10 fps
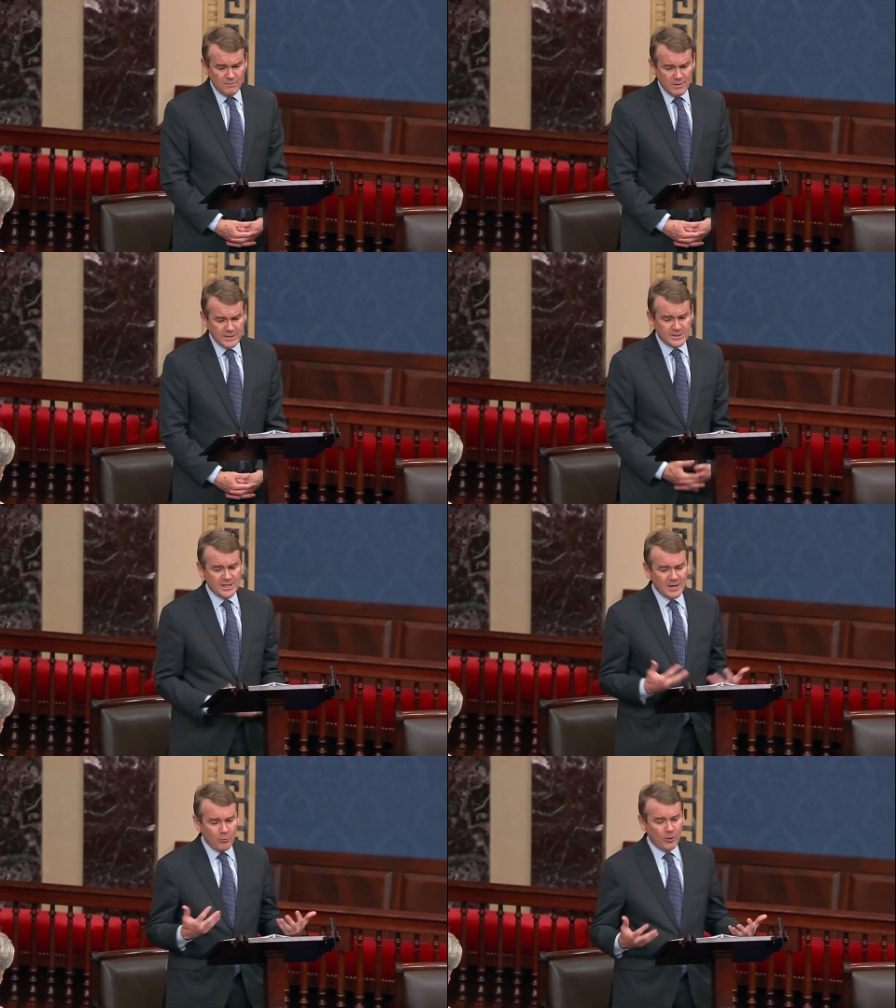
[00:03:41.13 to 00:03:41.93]
And
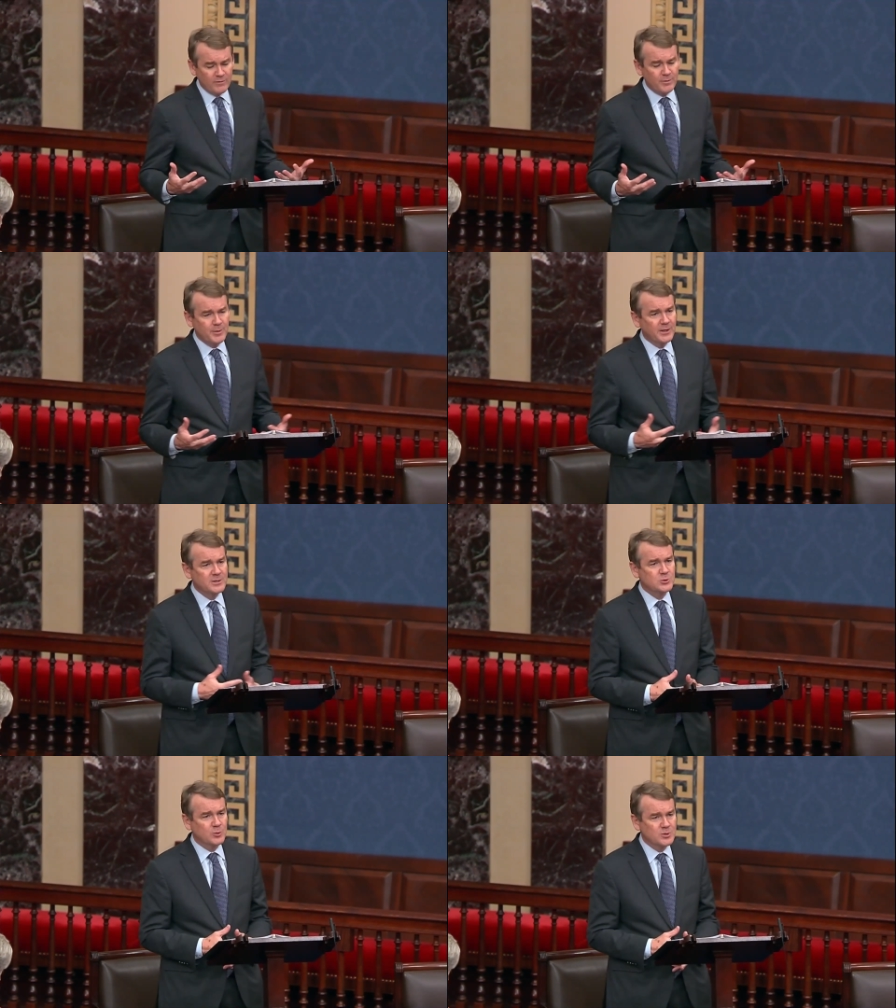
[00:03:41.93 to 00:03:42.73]
today, one of the
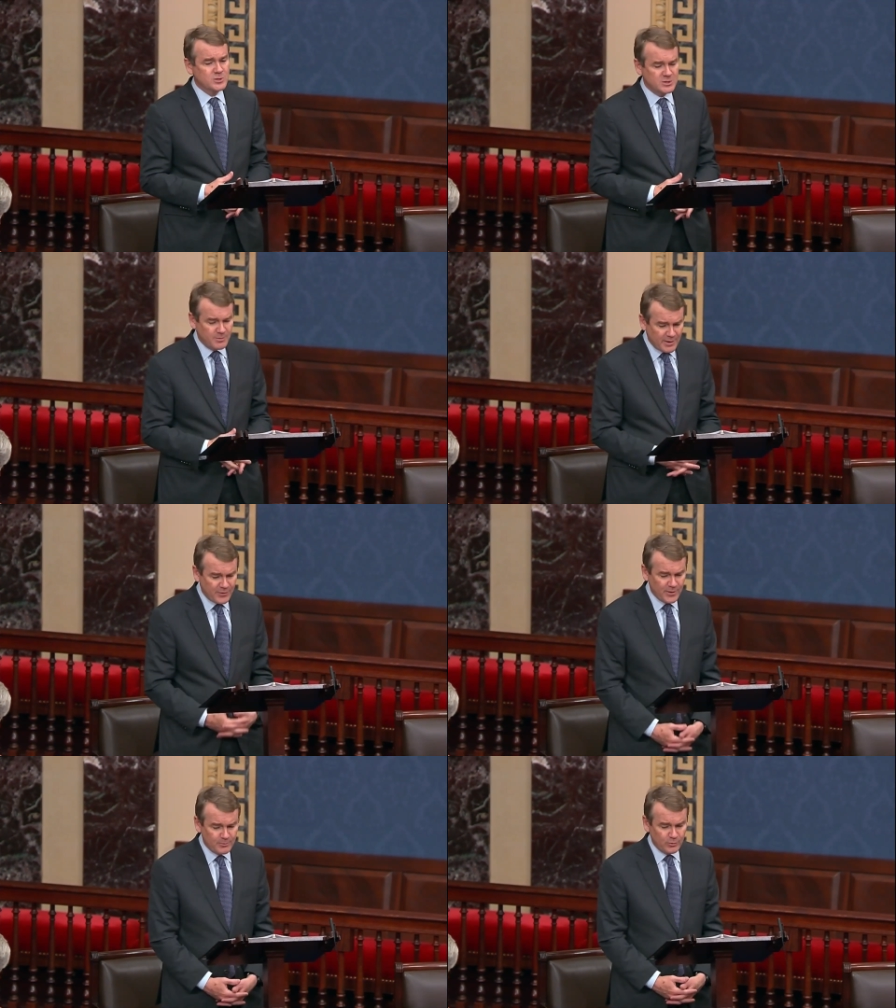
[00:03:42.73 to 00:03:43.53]
biggest sources of
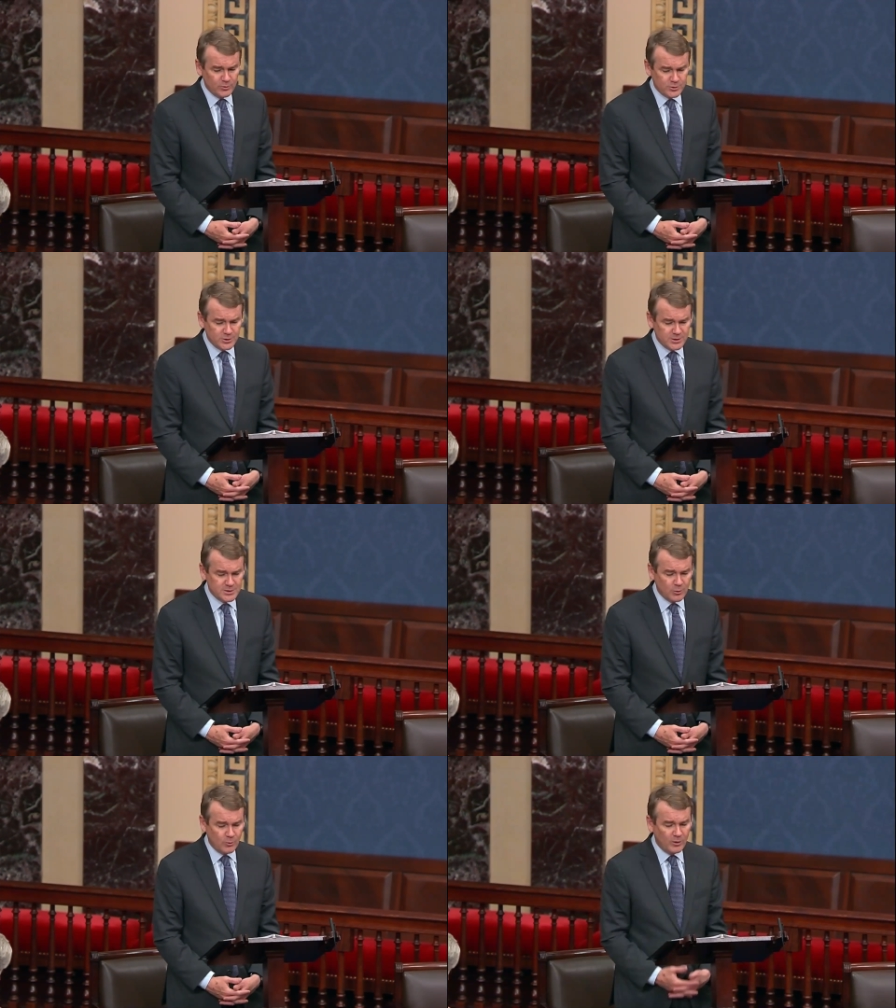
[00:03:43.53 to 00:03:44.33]
methane pollution is
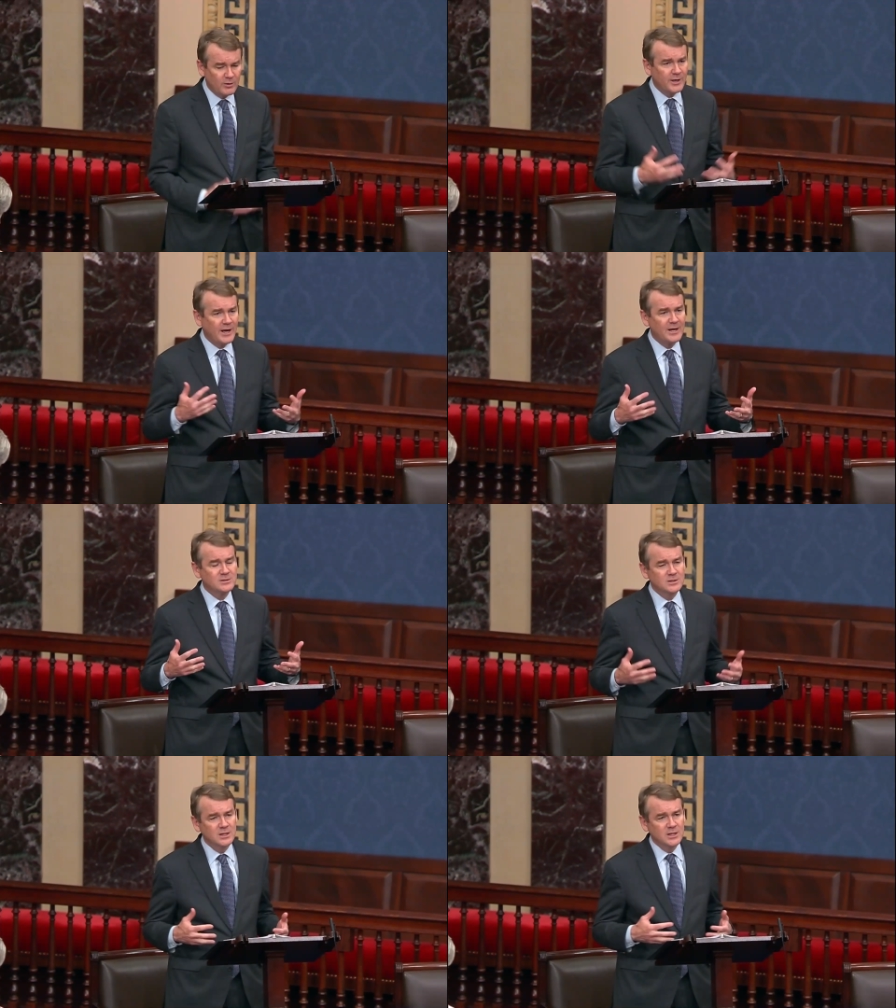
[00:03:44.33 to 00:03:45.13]
the oil and gas
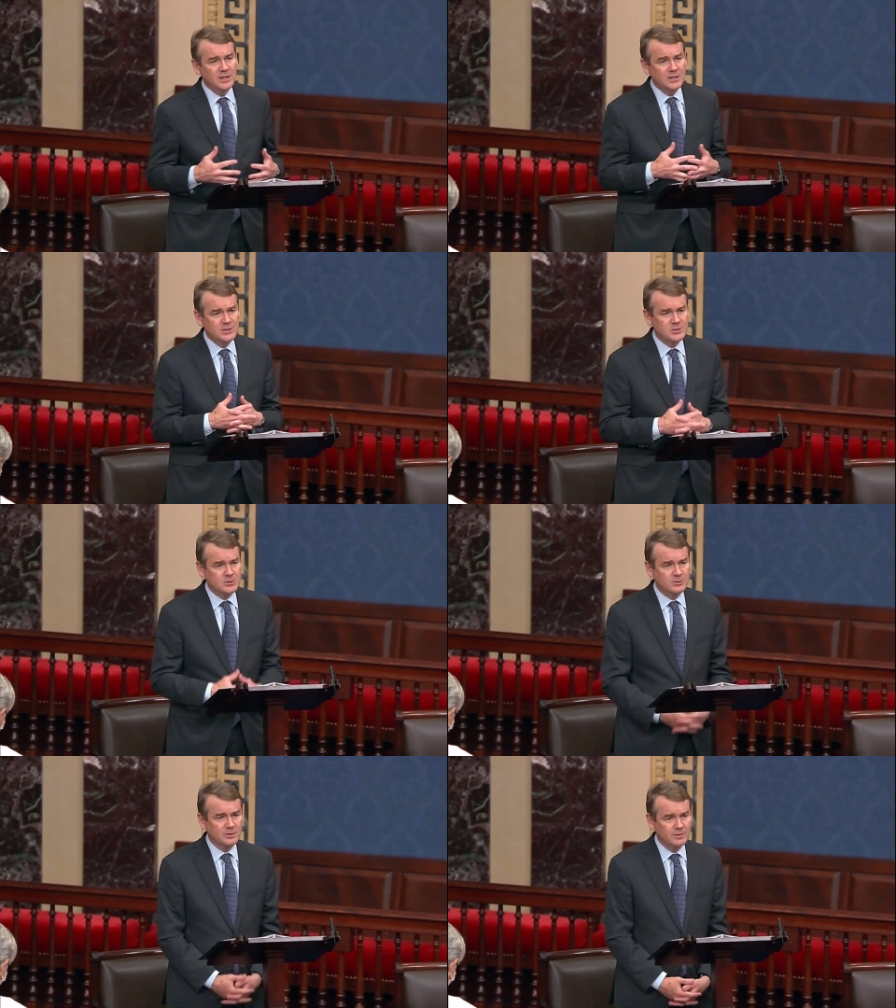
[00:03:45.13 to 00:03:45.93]

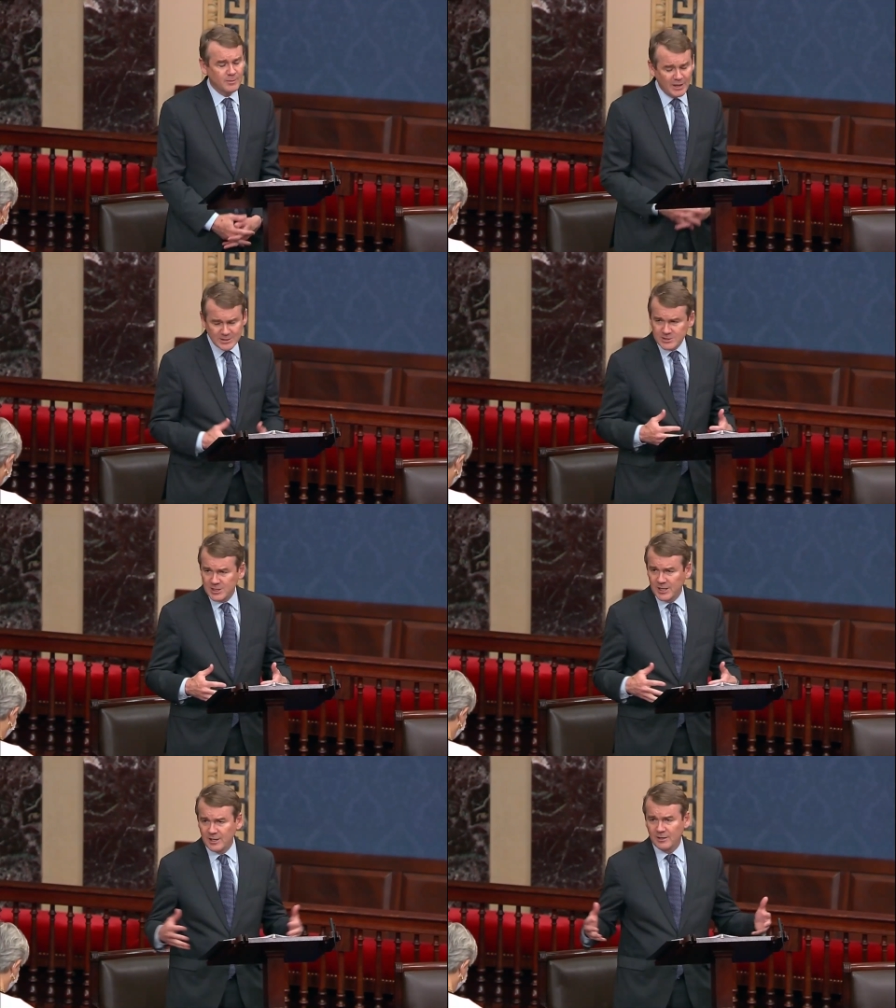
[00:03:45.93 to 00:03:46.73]
industry. In my
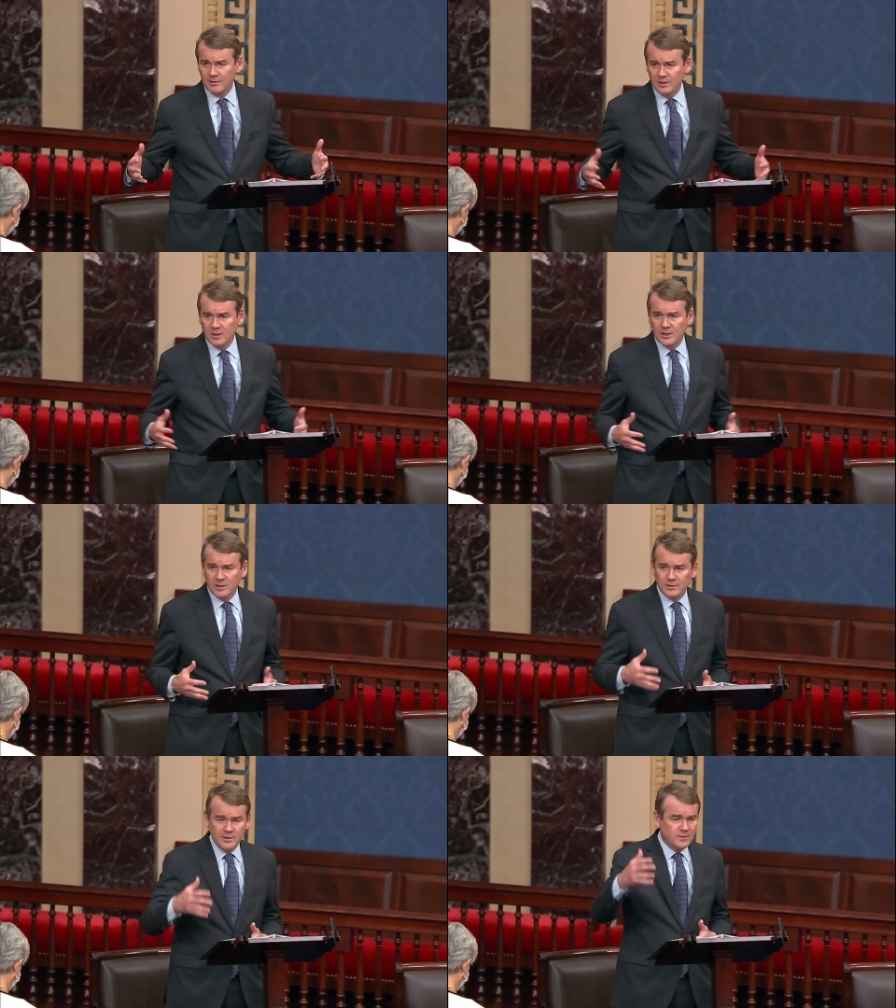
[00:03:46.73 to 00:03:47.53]
state and
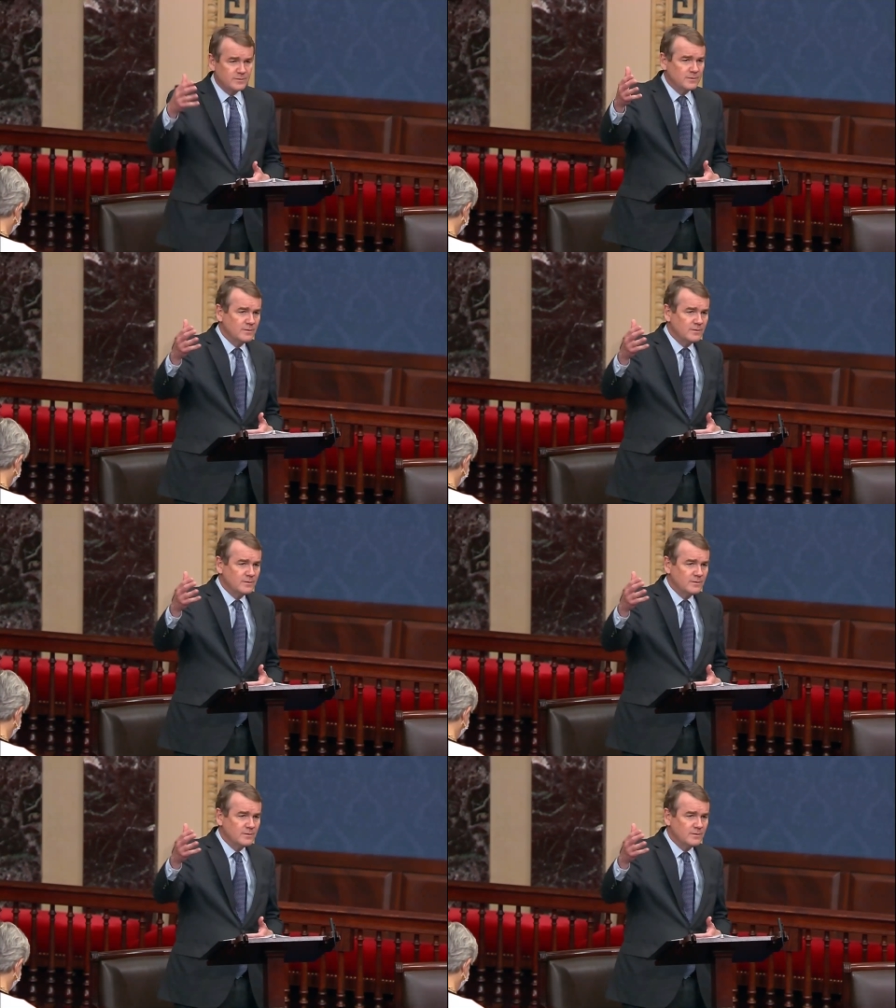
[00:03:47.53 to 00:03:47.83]
in the,